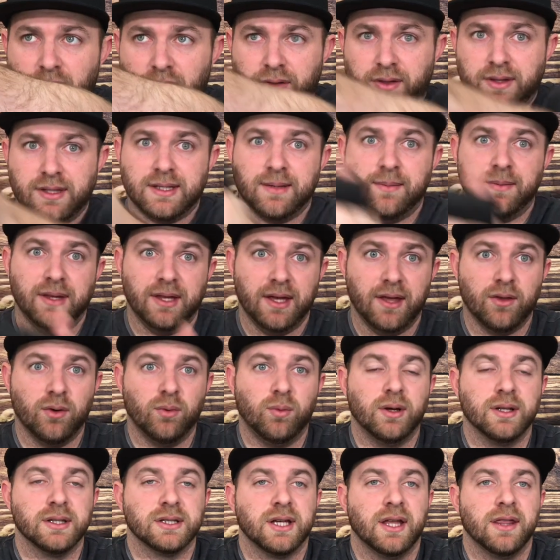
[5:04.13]
than some of the other
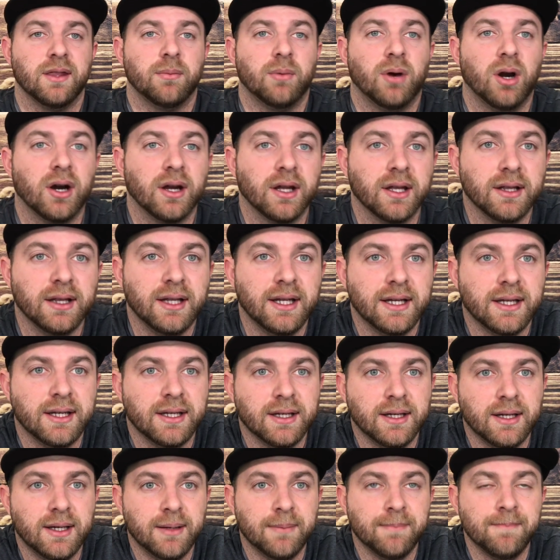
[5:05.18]
ones on the market, like
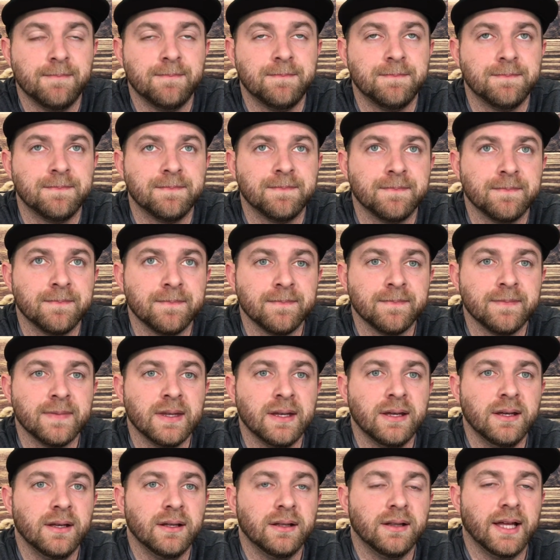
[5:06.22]

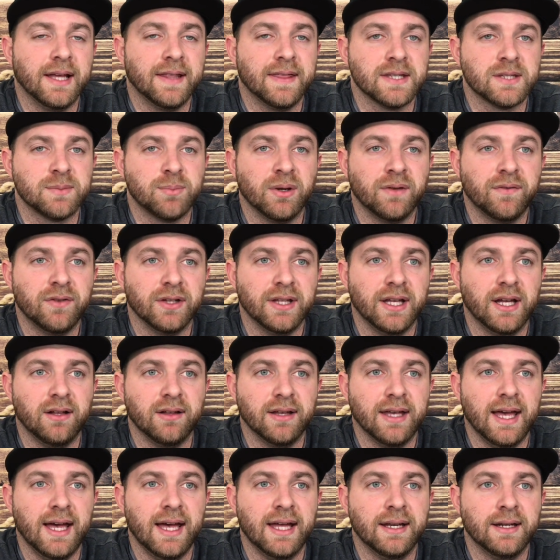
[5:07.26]
the Springfield
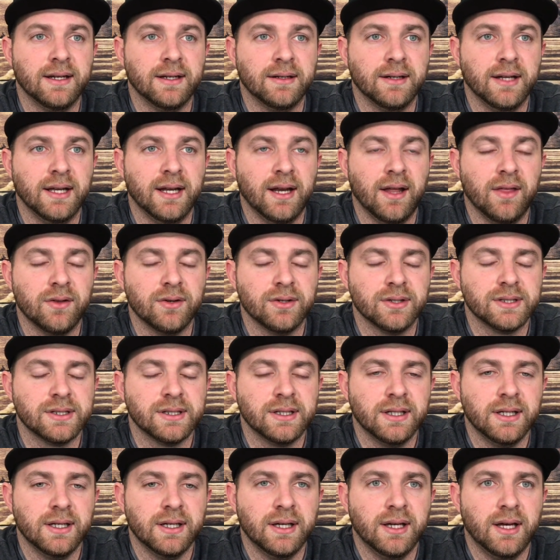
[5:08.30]
Hellcat and others,
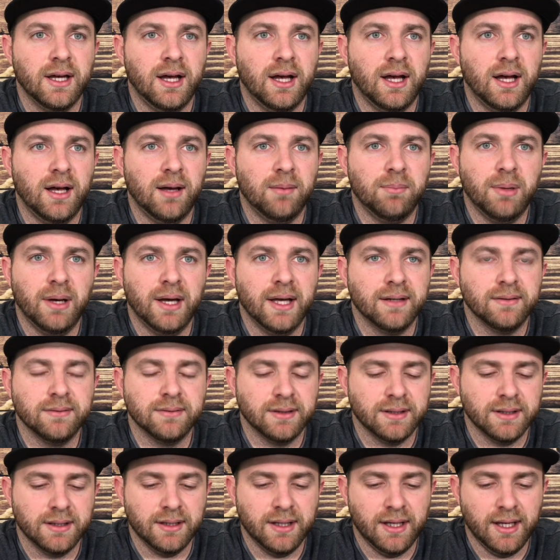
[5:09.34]
but
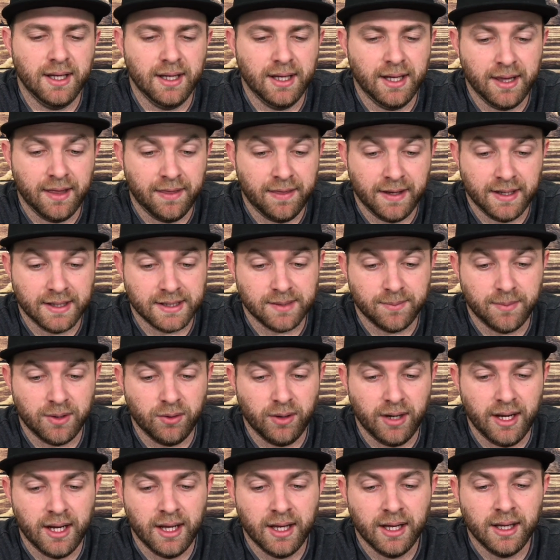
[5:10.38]
I think it's gonna be
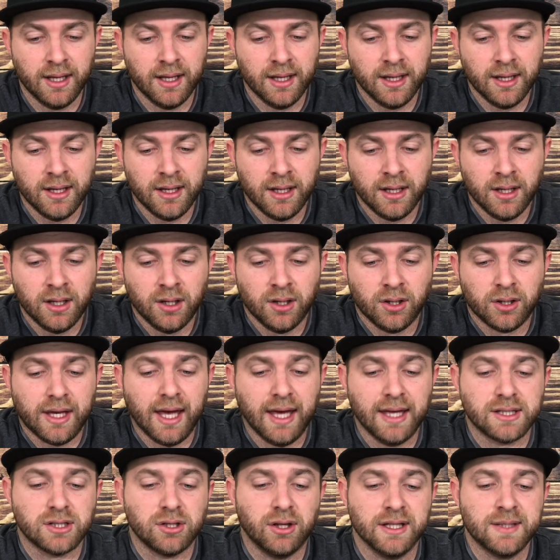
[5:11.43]
great.
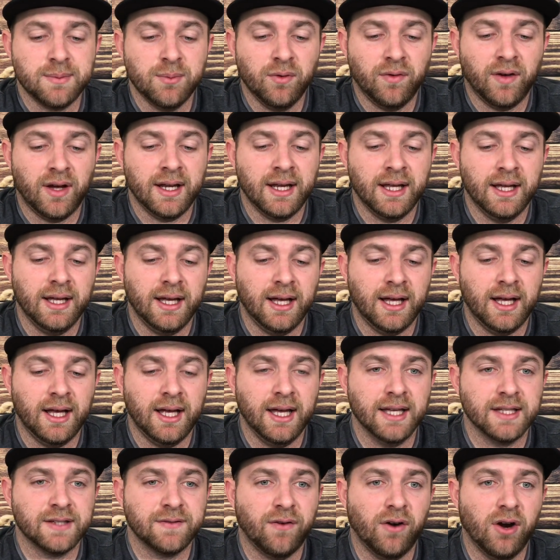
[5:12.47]
Okay, so let's move on.
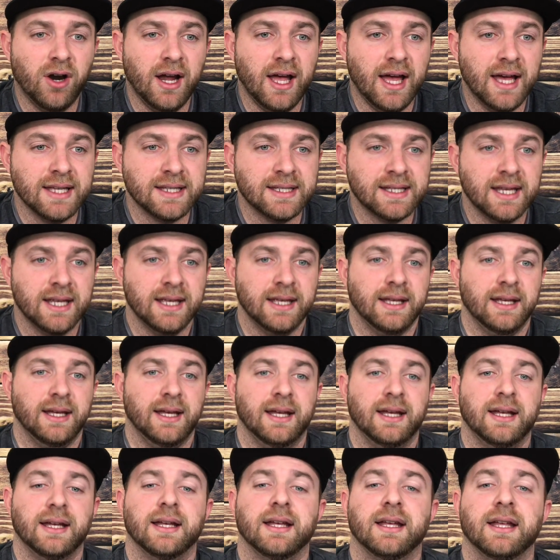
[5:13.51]
As far as
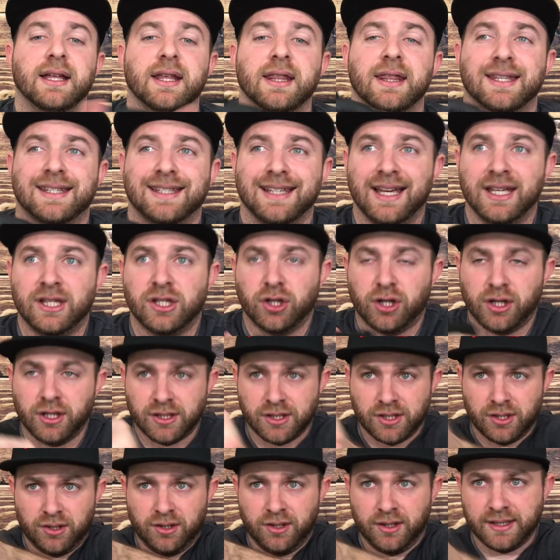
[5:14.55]
the sights are
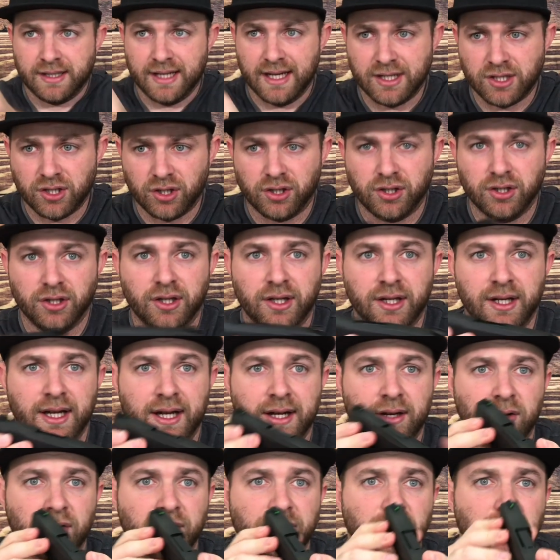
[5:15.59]
concerned, sights are good. I
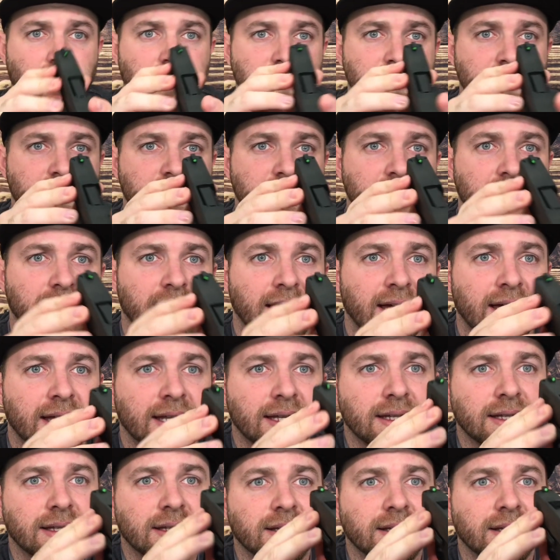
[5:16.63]
don't know if you can see that.